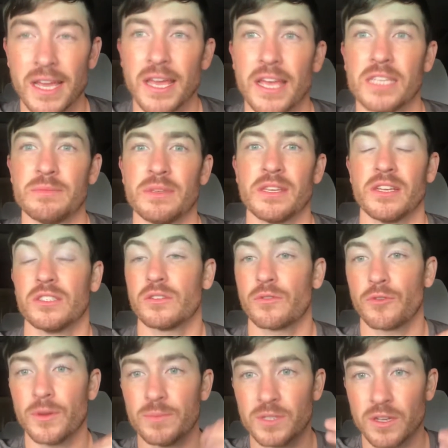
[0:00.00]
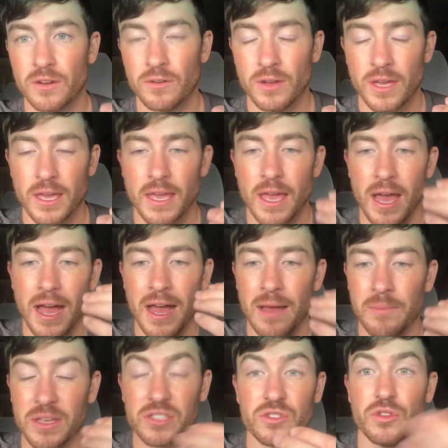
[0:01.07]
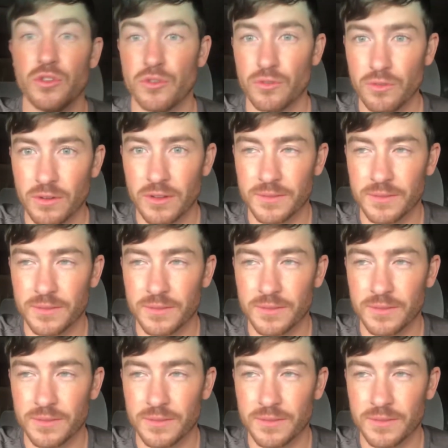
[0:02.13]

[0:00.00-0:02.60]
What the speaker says: is because crypto is new.